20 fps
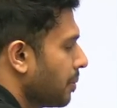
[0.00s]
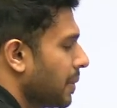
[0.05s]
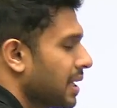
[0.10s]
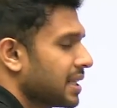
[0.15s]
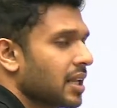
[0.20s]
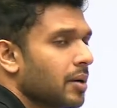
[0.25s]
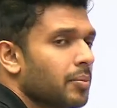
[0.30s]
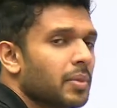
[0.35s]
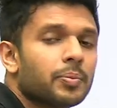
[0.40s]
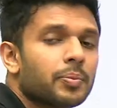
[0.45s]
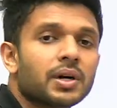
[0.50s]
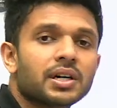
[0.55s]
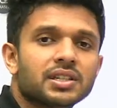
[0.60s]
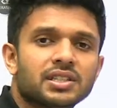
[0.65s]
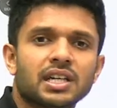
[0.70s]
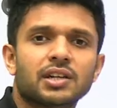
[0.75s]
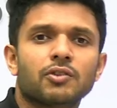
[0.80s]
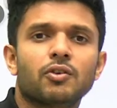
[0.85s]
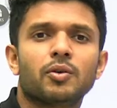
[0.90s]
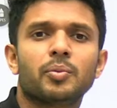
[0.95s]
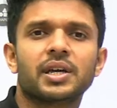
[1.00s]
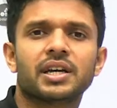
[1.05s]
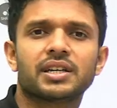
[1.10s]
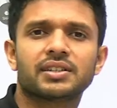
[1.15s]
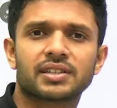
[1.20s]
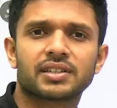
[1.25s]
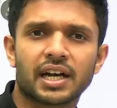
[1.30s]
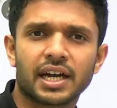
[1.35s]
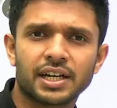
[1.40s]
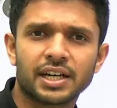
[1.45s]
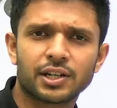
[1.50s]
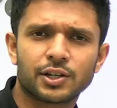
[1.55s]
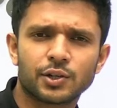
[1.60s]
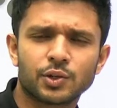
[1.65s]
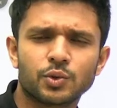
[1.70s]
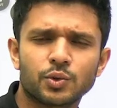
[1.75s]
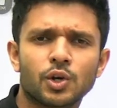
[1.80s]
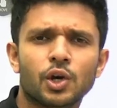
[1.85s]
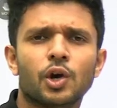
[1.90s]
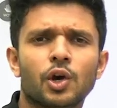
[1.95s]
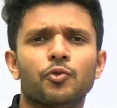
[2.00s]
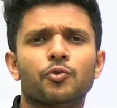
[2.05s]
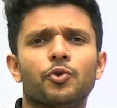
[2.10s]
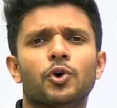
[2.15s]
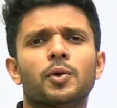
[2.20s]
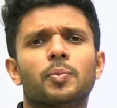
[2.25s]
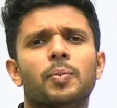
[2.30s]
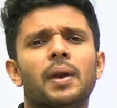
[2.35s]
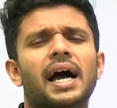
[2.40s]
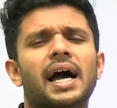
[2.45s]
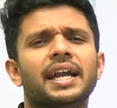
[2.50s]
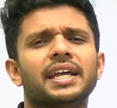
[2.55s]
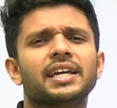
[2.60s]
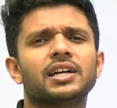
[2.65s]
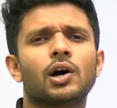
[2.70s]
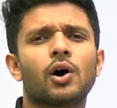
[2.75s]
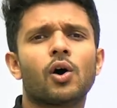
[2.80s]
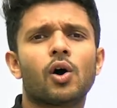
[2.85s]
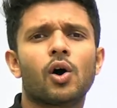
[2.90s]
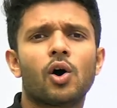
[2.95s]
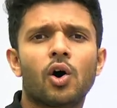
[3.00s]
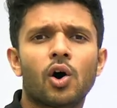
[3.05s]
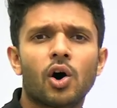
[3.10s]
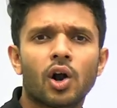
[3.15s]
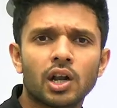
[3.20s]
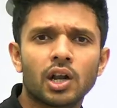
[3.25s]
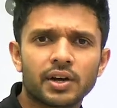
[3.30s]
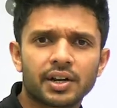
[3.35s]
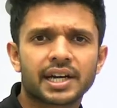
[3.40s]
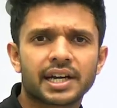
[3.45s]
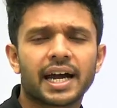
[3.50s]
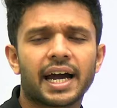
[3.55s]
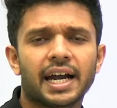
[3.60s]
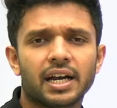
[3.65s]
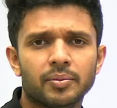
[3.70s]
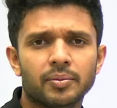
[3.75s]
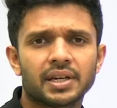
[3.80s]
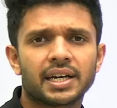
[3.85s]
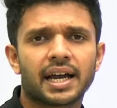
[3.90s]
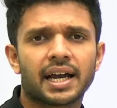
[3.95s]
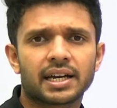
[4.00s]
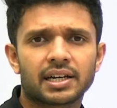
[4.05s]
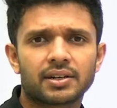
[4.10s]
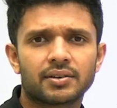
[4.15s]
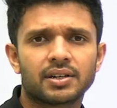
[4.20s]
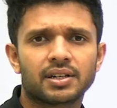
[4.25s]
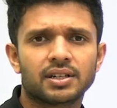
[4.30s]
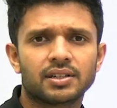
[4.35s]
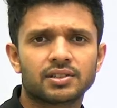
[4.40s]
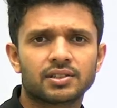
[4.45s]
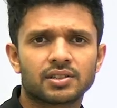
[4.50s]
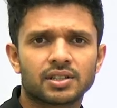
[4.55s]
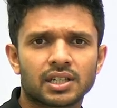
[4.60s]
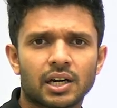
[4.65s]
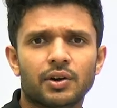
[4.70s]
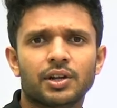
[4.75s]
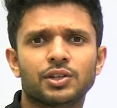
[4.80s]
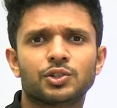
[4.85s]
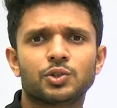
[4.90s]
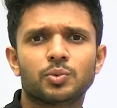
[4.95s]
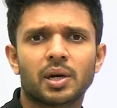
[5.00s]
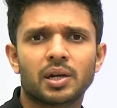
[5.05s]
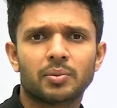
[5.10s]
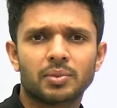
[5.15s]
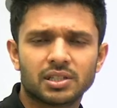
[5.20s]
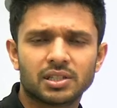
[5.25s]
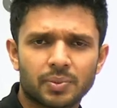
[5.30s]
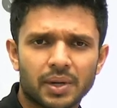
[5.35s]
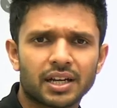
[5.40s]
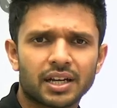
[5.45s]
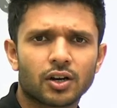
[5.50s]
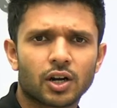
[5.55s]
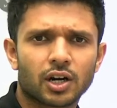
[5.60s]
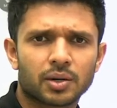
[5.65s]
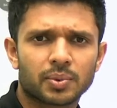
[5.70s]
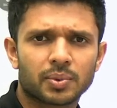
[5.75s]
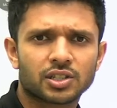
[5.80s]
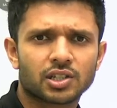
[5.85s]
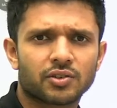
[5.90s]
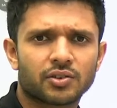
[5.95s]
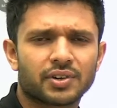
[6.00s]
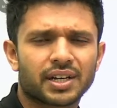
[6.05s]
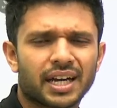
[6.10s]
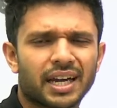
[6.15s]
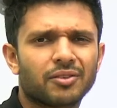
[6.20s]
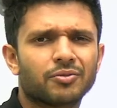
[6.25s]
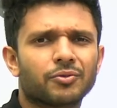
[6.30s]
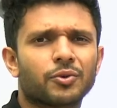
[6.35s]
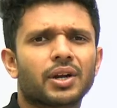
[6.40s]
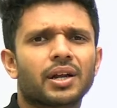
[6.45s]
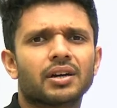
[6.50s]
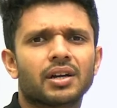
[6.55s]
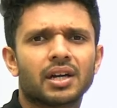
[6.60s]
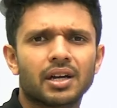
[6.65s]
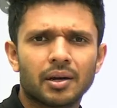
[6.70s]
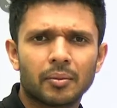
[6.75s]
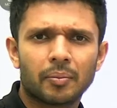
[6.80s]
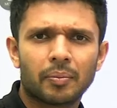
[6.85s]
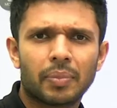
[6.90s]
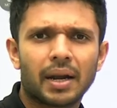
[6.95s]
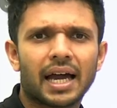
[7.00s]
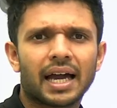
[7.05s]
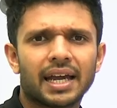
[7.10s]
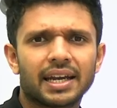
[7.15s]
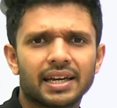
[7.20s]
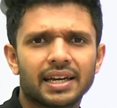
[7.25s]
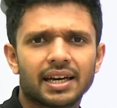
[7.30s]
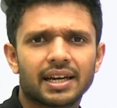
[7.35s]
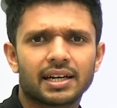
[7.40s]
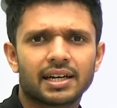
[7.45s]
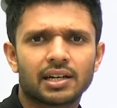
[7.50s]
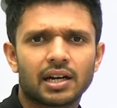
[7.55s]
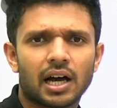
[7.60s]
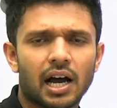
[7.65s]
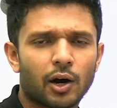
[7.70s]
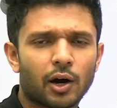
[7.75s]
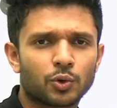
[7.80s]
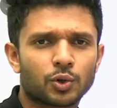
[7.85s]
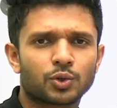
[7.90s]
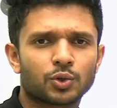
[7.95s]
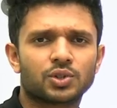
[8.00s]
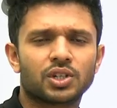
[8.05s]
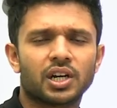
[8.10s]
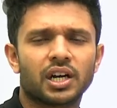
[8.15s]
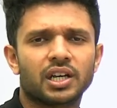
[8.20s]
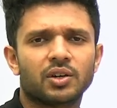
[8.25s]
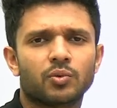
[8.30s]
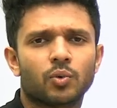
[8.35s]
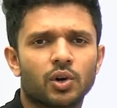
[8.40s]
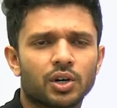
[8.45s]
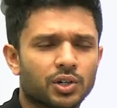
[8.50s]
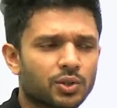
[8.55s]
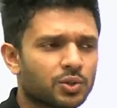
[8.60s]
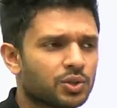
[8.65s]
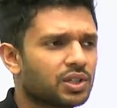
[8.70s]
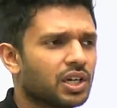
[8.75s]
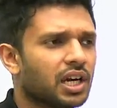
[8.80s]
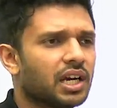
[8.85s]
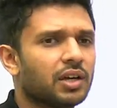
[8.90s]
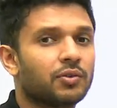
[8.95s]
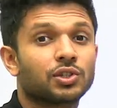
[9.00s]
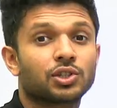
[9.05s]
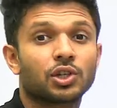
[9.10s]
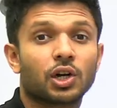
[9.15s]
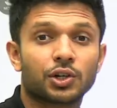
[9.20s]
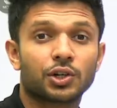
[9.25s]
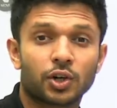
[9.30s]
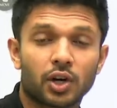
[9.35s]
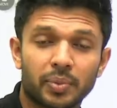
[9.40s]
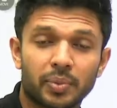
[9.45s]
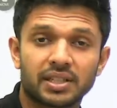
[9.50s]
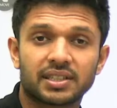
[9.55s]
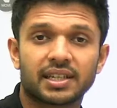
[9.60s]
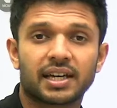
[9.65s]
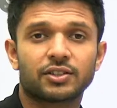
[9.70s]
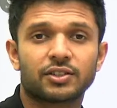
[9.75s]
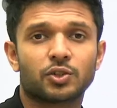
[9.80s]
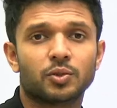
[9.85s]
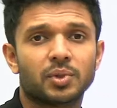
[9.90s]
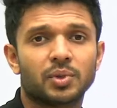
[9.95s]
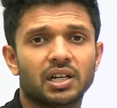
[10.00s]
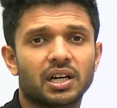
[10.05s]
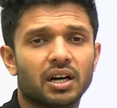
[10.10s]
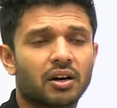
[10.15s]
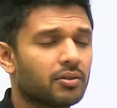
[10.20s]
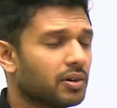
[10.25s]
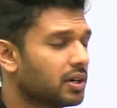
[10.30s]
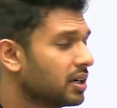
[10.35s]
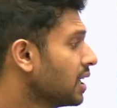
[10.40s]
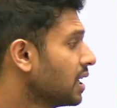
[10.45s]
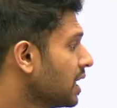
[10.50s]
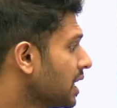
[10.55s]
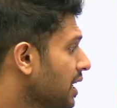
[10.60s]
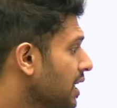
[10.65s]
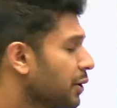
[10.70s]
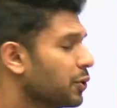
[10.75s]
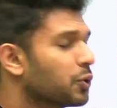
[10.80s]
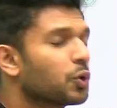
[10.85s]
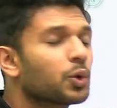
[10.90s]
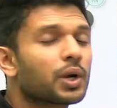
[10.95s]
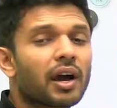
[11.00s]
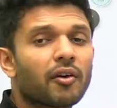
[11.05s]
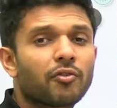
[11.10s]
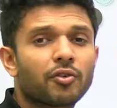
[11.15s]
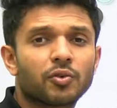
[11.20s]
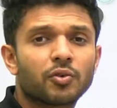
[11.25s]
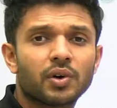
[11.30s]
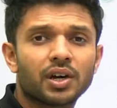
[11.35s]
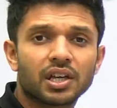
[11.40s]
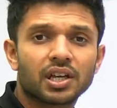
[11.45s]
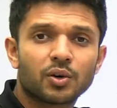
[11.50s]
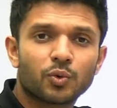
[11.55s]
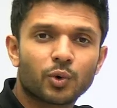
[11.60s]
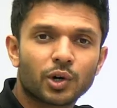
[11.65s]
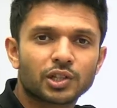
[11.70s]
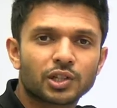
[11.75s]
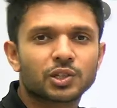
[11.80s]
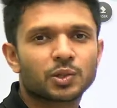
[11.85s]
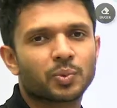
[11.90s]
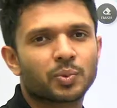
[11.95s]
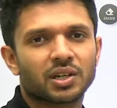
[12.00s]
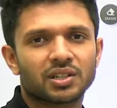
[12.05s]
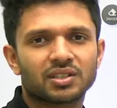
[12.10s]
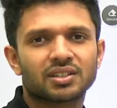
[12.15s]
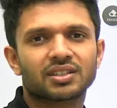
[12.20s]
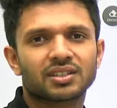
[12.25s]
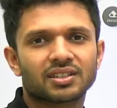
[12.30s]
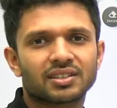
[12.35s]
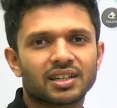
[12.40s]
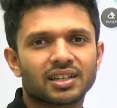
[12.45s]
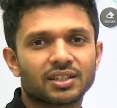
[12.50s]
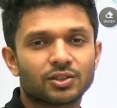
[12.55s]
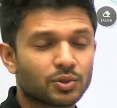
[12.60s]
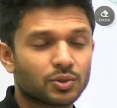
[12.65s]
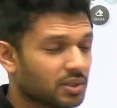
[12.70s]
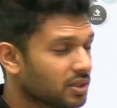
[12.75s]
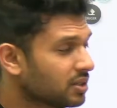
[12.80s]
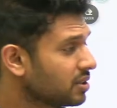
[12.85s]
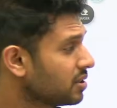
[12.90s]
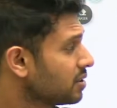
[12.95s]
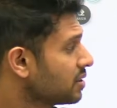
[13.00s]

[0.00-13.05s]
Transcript: Matlab, a person will be assigned to you for planning all your academic activities. Nowadays, you might be spending a lot much of time for planning, how to study, what to study, which all topics has to be covered. Now, you don't have to worry when this person is there. So